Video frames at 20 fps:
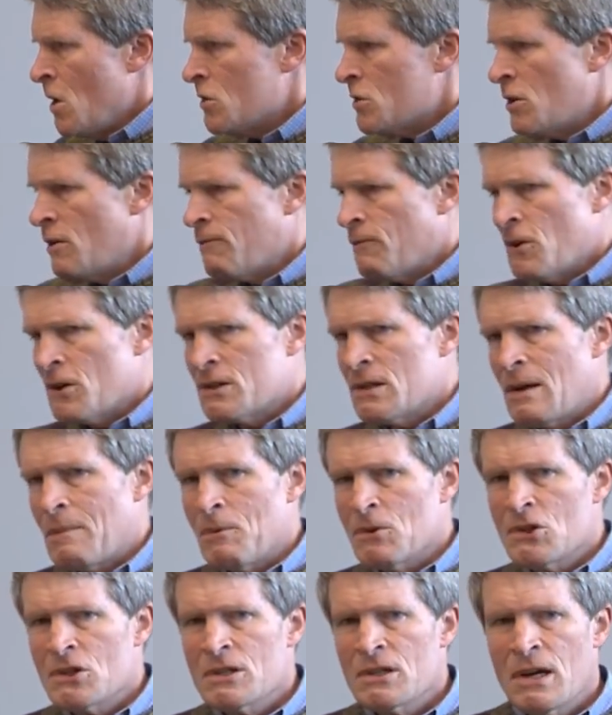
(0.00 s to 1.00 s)
So, for
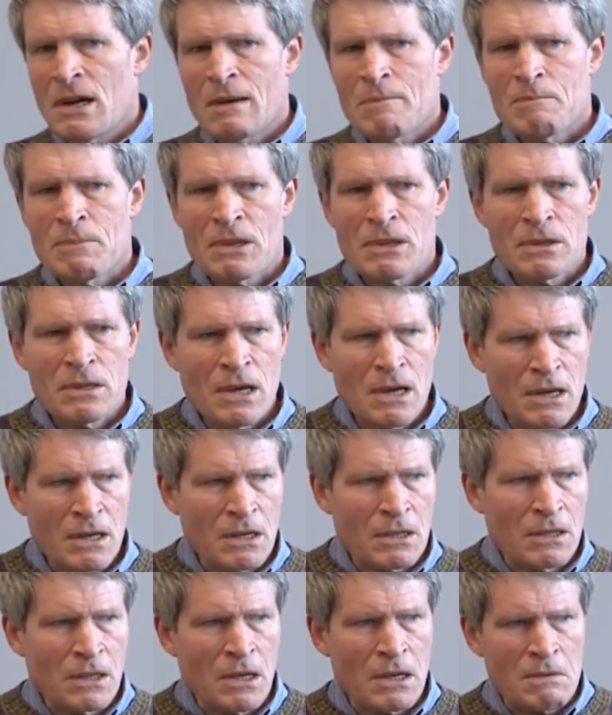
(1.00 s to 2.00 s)
example, just
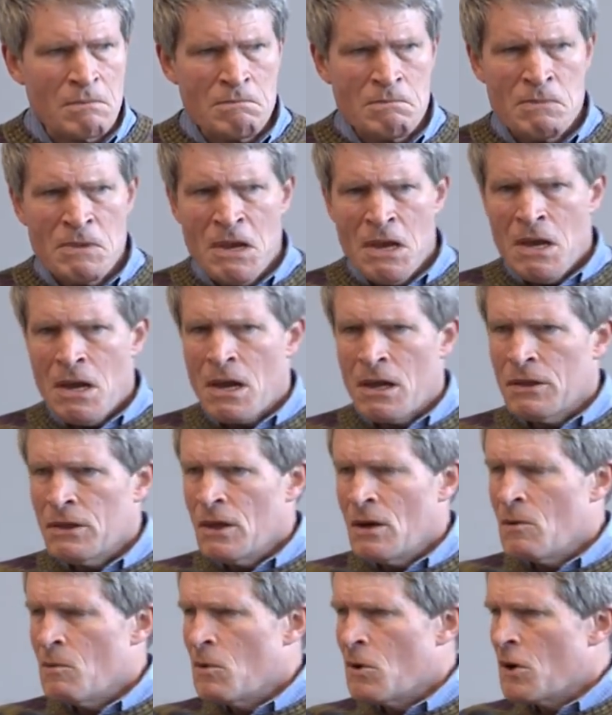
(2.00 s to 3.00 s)
hypothetically, if
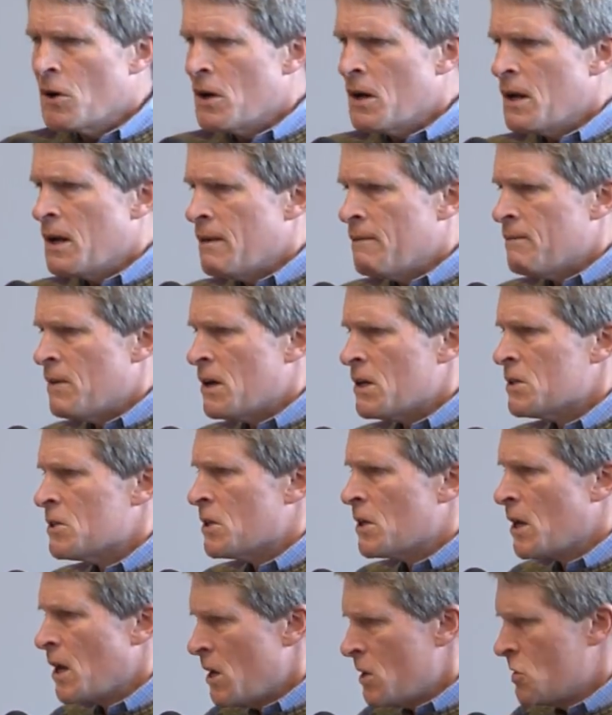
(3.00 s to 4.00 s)
there were an
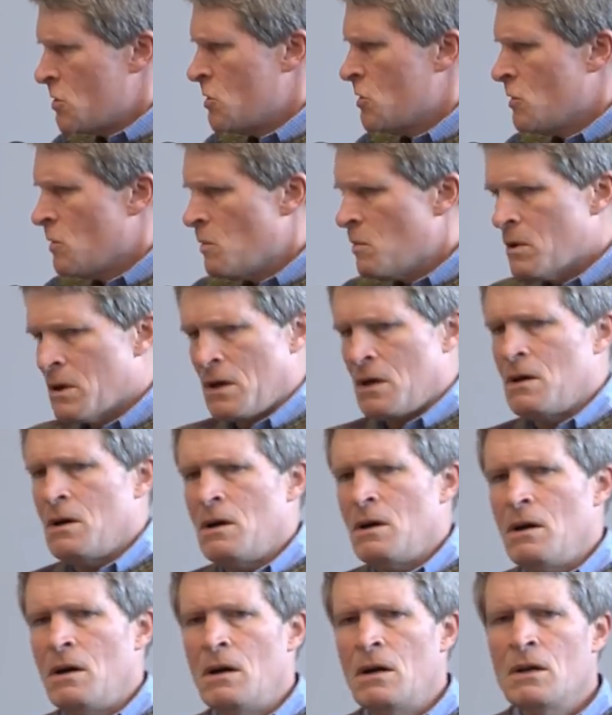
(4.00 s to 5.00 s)
investigation going
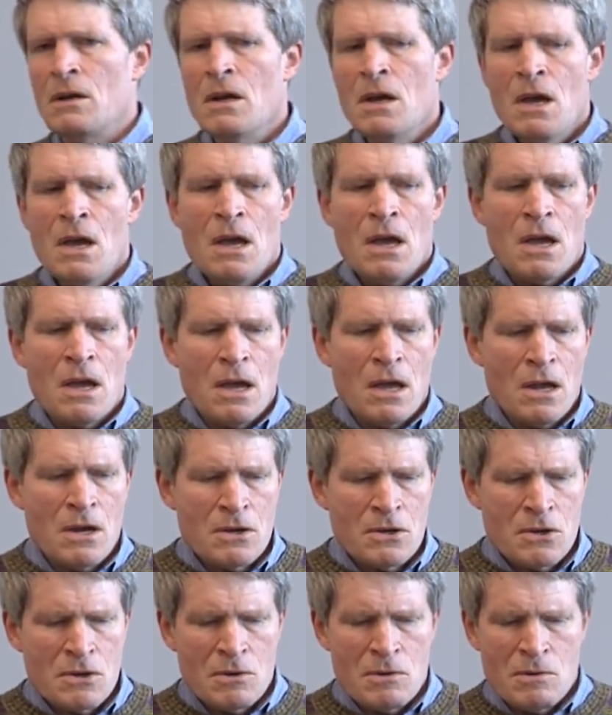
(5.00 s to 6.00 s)
on
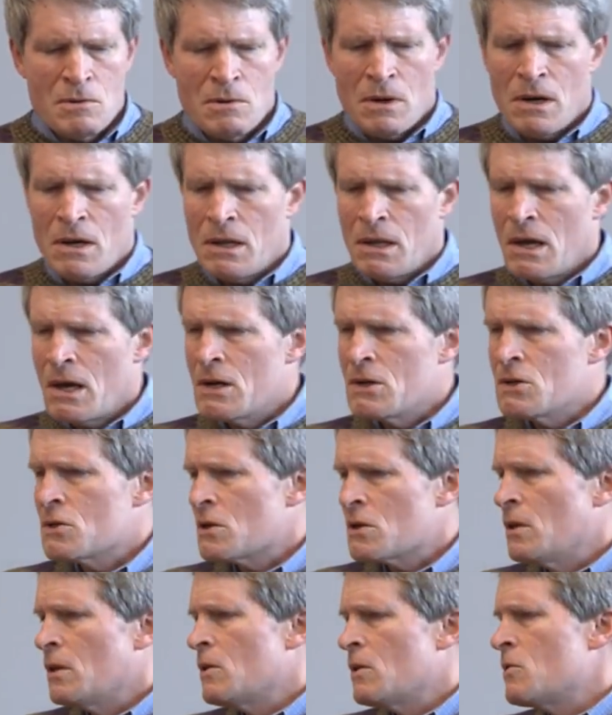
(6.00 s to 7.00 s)
into
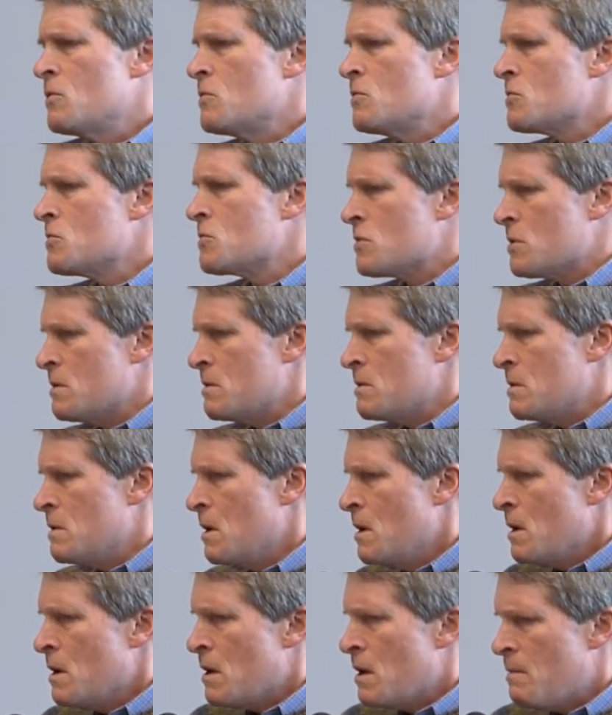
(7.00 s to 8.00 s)
alleged collusion,
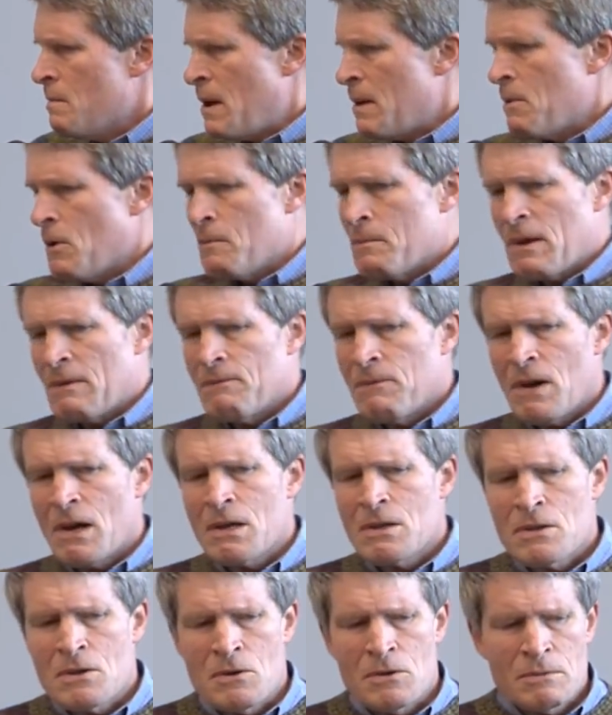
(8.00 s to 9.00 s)
it may well be
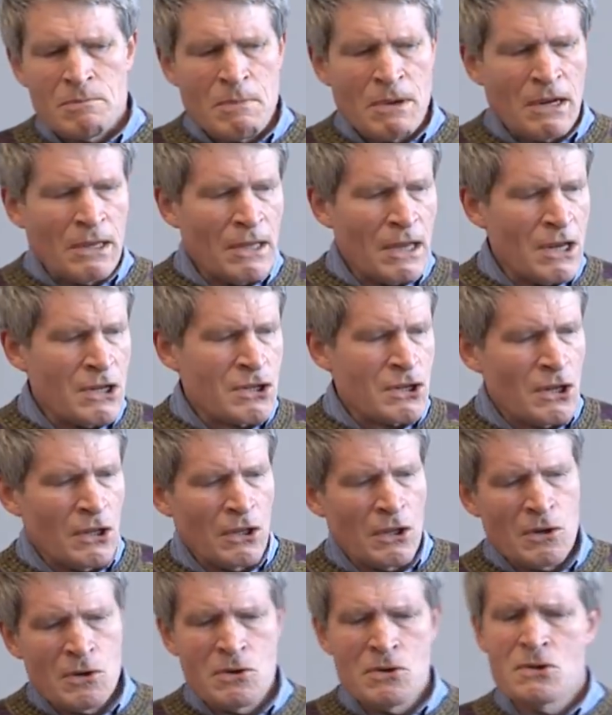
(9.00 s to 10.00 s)
fake news, but alleged
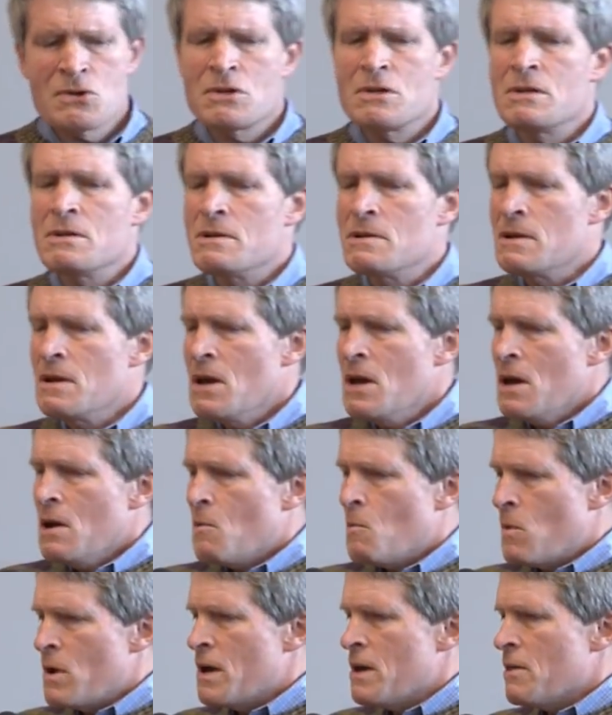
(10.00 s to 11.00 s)
collusion
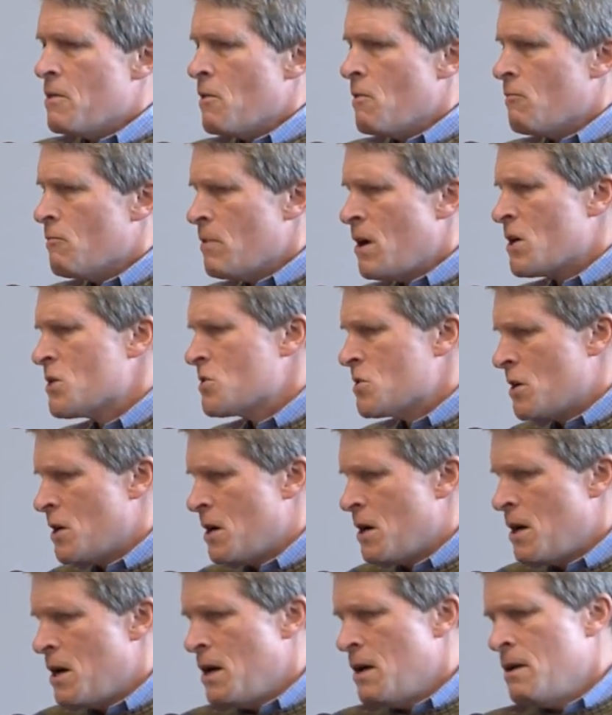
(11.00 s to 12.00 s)
with
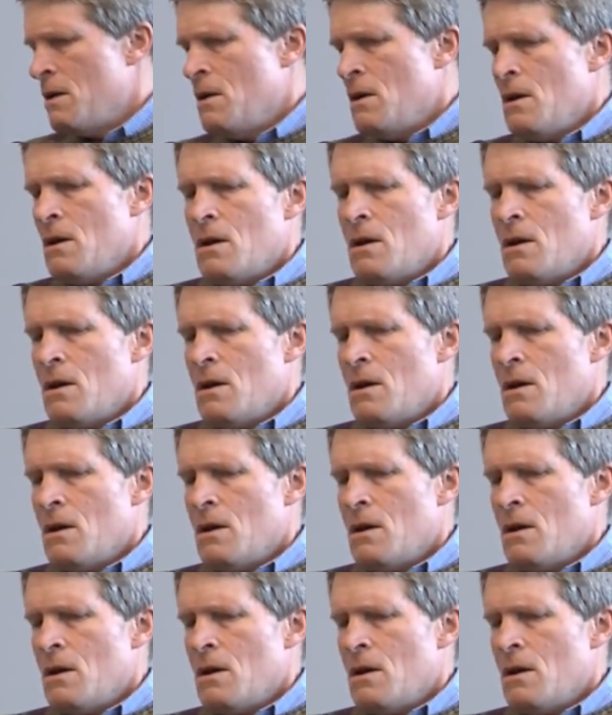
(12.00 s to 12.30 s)
Russia,